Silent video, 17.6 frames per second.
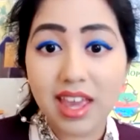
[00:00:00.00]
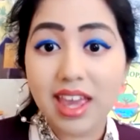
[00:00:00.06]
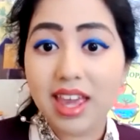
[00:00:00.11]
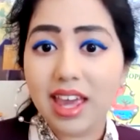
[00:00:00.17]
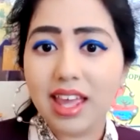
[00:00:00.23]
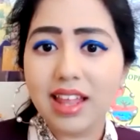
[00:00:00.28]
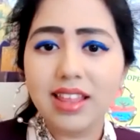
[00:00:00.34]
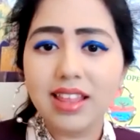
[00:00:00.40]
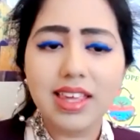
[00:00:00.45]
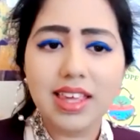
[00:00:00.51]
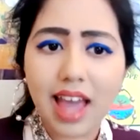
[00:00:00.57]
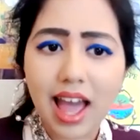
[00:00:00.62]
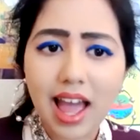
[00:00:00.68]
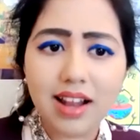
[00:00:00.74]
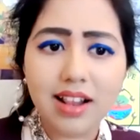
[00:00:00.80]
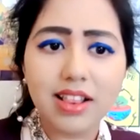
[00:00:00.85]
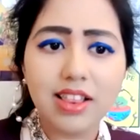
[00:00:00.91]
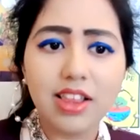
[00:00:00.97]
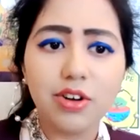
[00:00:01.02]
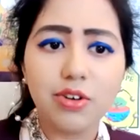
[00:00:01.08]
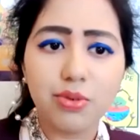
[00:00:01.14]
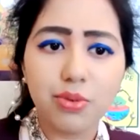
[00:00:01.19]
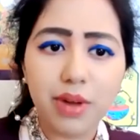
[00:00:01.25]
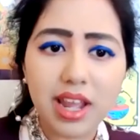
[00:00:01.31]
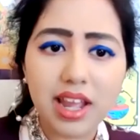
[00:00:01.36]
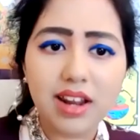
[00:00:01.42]
And yet the
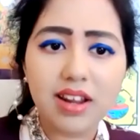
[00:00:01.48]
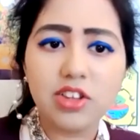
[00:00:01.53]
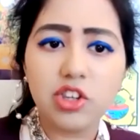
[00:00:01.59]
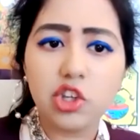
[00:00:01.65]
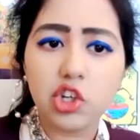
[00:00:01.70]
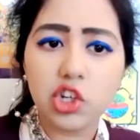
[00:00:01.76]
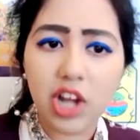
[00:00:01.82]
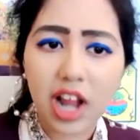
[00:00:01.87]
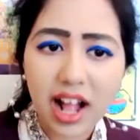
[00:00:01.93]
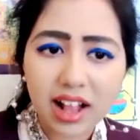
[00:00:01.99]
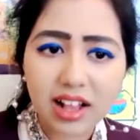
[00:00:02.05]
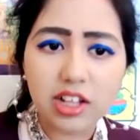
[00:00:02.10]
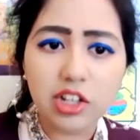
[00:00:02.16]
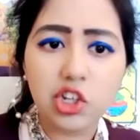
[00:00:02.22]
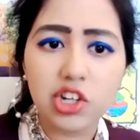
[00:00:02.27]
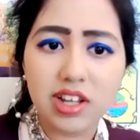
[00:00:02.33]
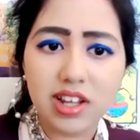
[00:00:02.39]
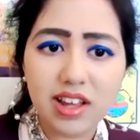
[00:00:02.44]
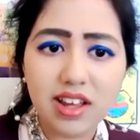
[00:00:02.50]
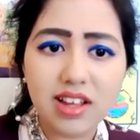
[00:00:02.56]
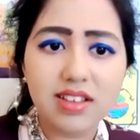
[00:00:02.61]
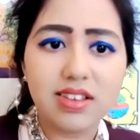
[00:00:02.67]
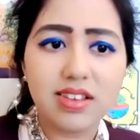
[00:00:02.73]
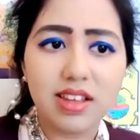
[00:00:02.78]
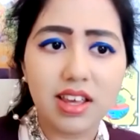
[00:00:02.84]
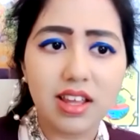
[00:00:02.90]
greatest challenge
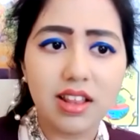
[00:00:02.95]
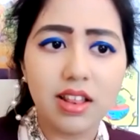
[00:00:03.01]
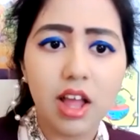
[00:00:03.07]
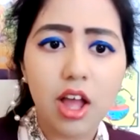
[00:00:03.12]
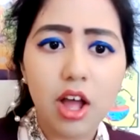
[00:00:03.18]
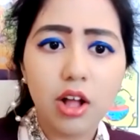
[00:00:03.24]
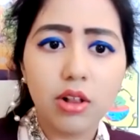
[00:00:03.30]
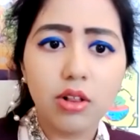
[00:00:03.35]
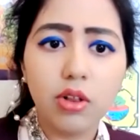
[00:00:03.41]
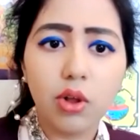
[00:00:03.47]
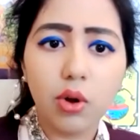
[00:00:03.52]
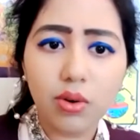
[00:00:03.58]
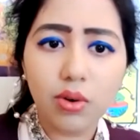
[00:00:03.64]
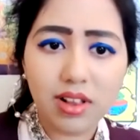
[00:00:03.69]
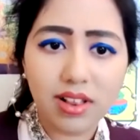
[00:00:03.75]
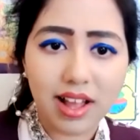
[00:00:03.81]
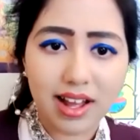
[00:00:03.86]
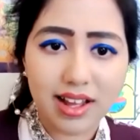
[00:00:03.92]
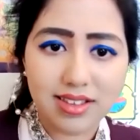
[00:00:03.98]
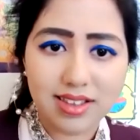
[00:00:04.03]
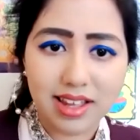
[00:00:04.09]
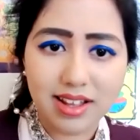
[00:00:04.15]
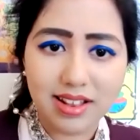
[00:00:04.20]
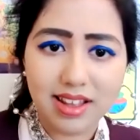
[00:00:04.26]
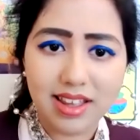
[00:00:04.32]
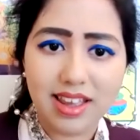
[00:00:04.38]
is in
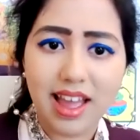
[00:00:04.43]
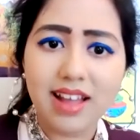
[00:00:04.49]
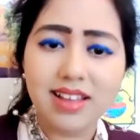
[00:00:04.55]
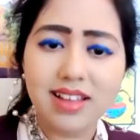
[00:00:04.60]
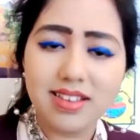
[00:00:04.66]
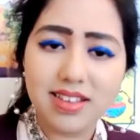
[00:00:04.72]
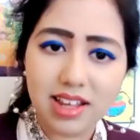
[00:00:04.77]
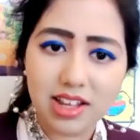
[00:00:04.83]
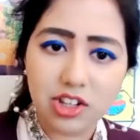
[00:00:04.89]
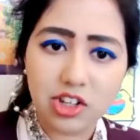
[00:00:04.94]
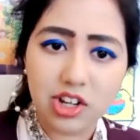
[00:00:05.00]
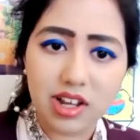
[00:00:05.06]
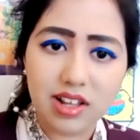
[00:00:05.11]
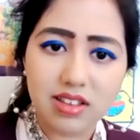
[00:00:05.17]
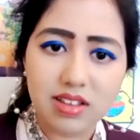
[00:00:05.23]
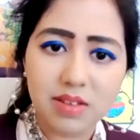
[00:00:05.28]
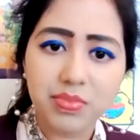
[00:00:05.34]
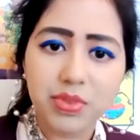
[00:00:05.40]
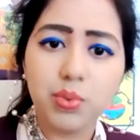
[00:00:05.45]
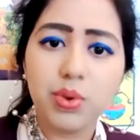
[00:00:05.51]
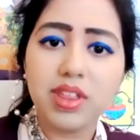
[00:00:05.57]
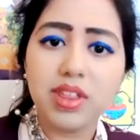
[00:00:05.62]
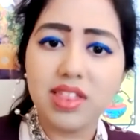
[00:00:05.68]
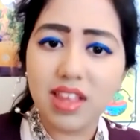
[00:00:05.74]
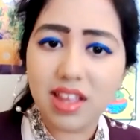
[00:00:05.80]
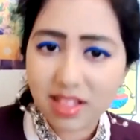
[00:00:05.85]
localizing the SDGs
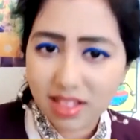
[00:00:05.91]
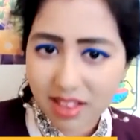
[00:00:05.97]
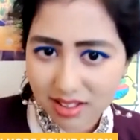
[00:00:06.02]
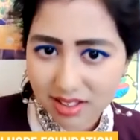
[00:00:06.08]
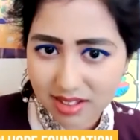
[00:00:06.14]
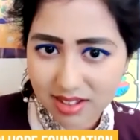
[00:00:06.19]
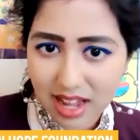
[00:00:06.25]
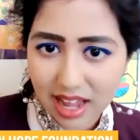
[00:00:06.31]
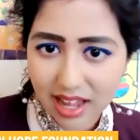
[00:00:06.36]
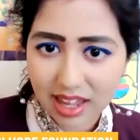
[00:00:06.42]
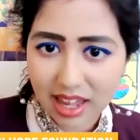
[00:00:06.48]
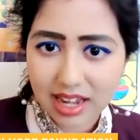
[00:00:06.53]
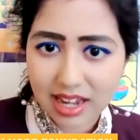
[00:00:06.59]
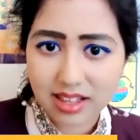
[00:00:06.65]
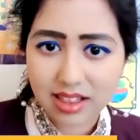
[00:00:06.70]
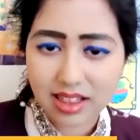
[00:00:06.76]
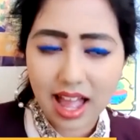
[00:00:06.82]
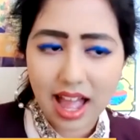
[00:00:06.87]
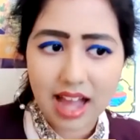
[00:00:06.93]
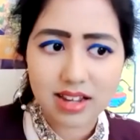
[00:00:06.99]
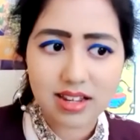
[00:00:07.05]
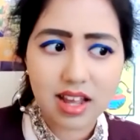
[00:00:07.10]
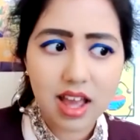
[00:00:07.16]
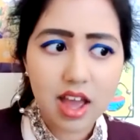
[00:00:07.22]
within this decade that